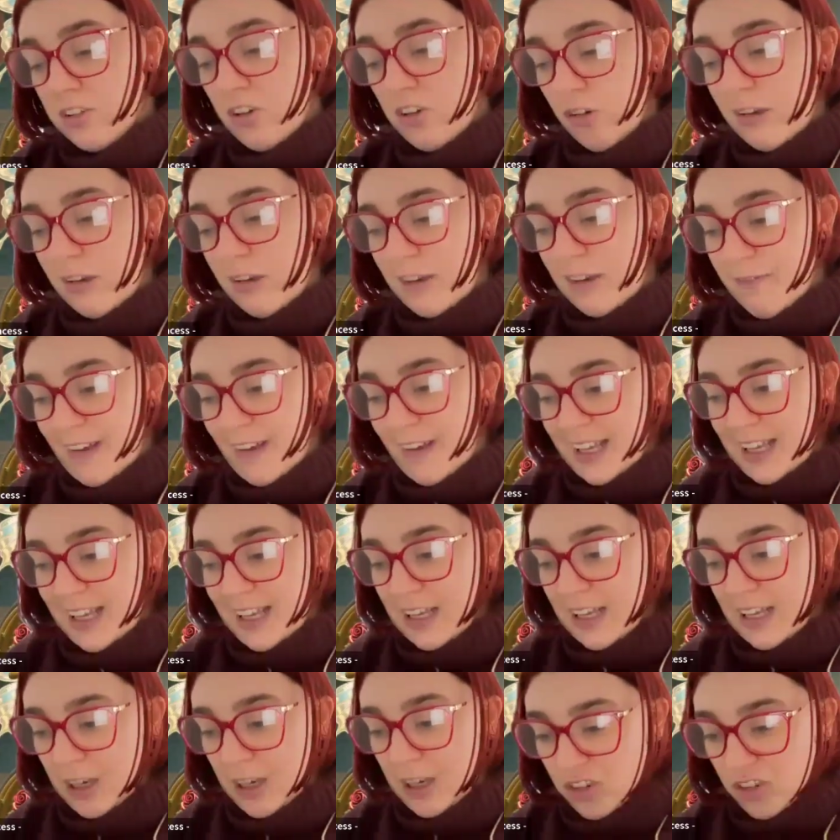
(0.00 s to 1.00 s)
Does
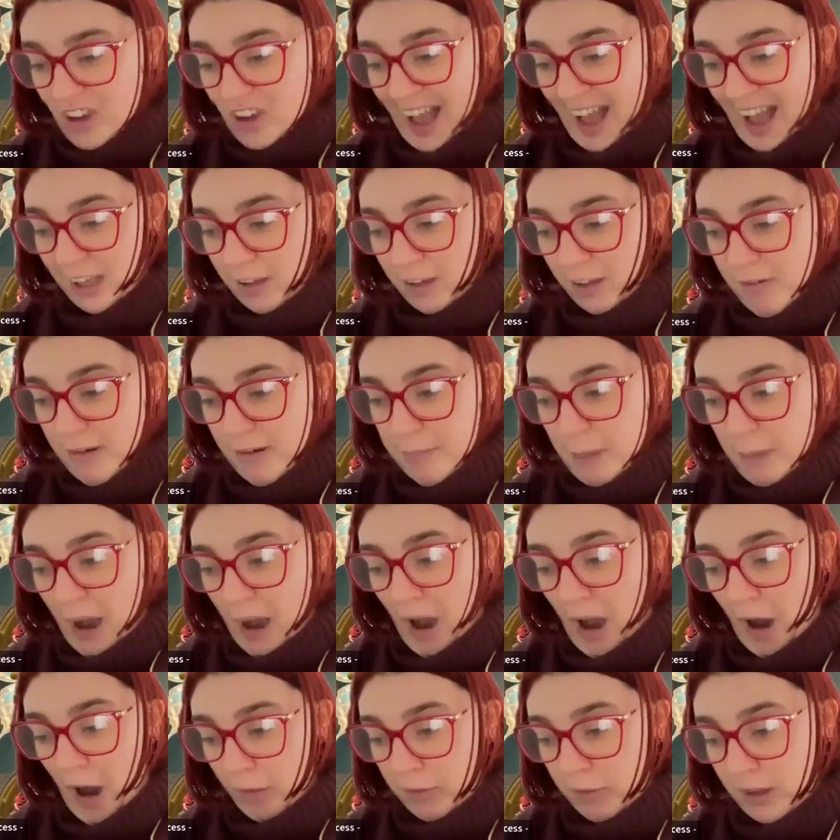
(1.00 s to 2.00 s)
this suggest
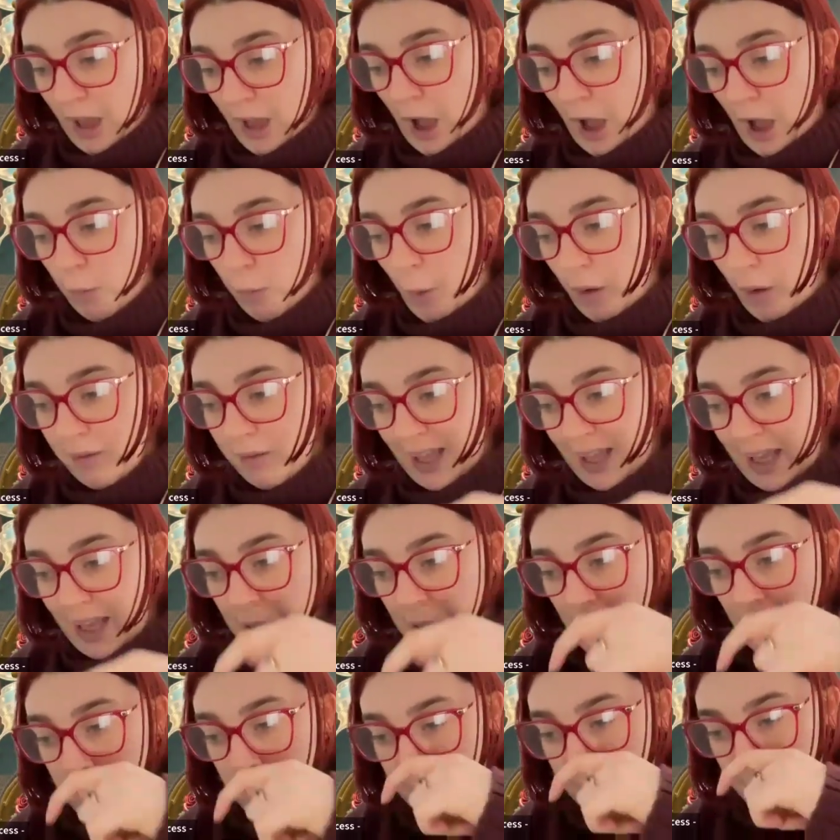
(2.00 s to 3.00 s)
remorse, or was
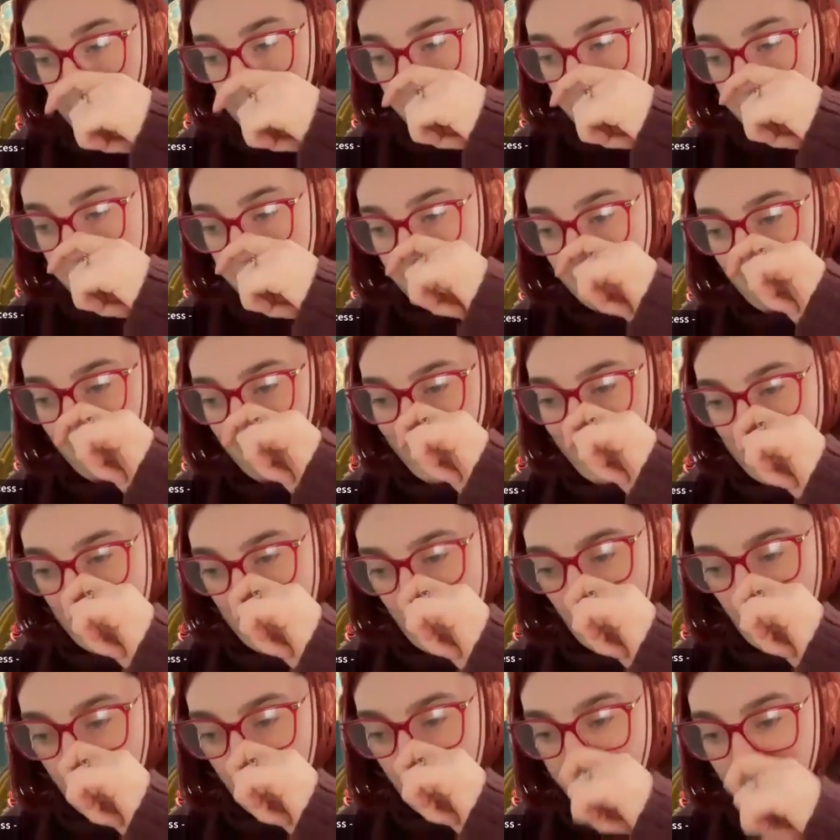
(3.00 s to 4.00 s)
it a
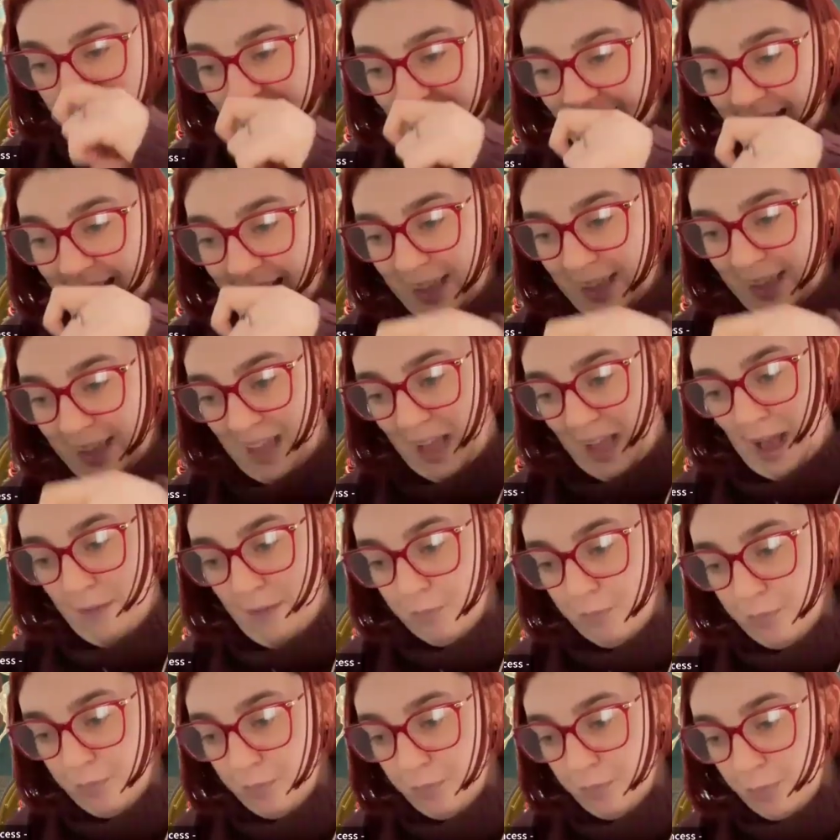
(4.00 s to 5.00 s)
political
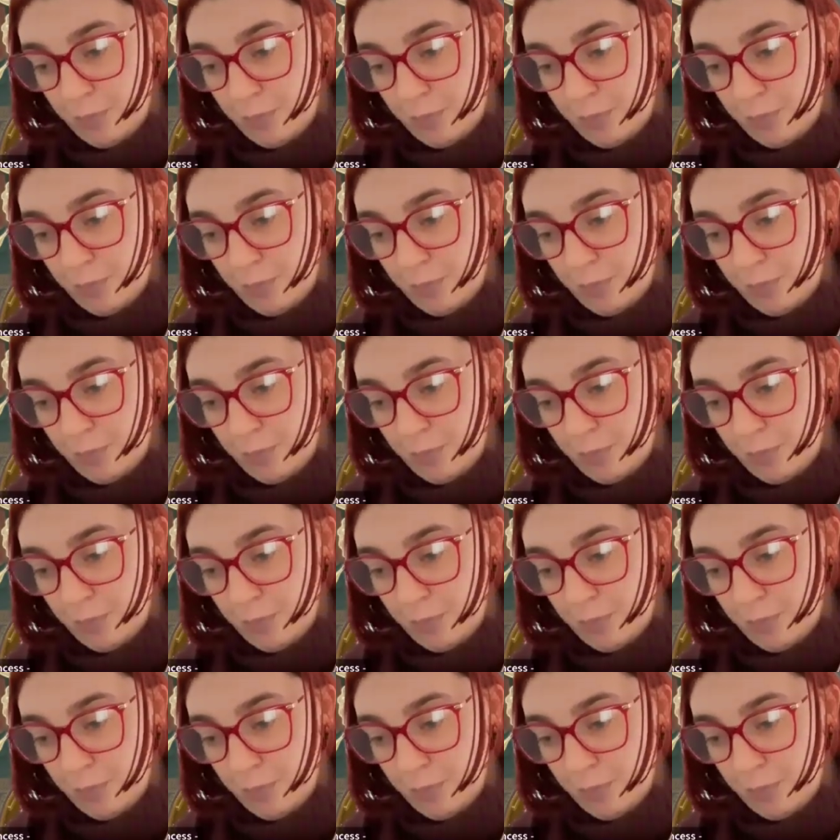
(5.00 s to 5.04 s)
theatre?